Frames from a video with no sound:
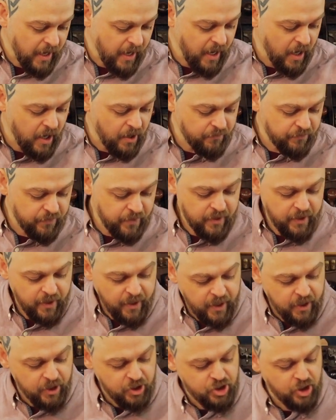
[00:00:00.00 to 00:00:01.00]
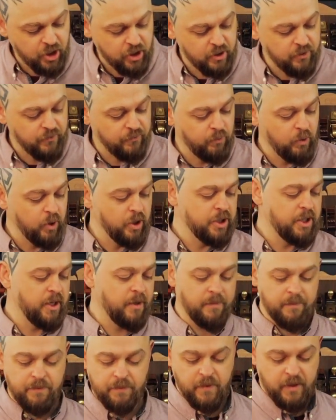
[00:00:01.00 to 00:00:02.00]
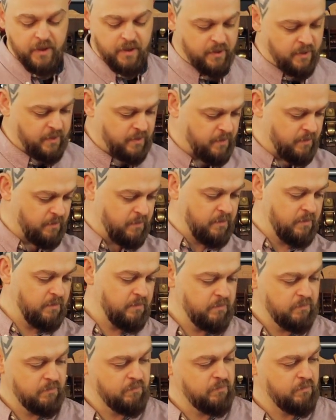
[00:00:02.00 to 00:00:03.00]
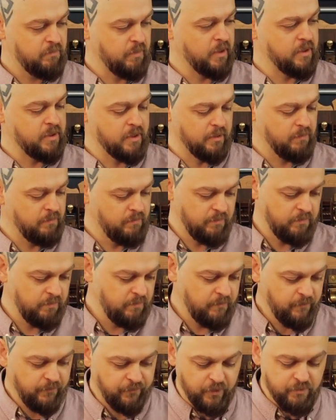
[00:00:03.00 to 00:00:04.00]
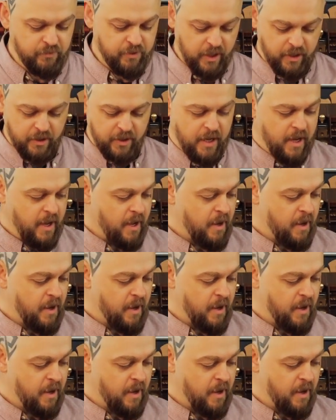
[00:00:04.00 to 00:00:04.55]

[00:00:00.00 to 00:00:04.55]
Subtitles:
have a chunk of wood. That's a phone stand.